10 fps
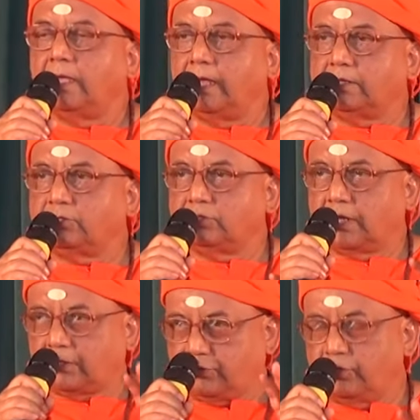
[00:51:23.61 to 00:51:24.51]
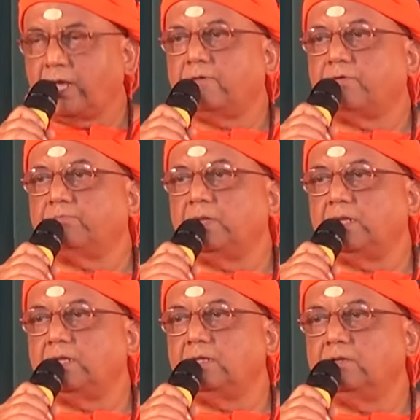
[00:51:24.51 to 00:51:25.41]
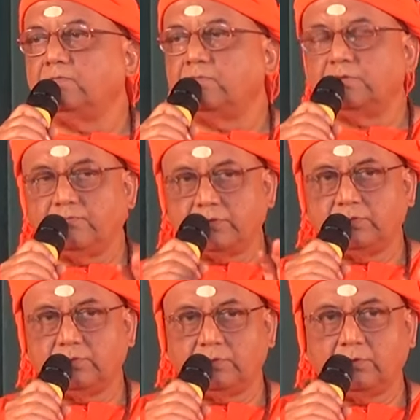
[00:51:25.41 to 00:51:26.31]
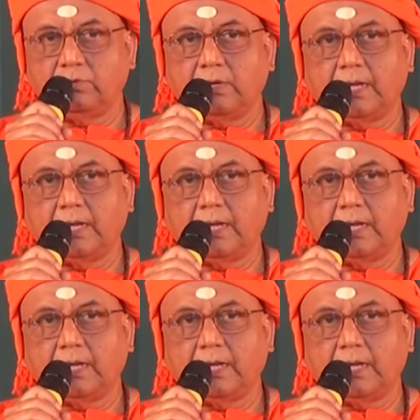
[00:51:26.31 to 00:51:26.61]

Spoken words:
It should have a meaning which we should know,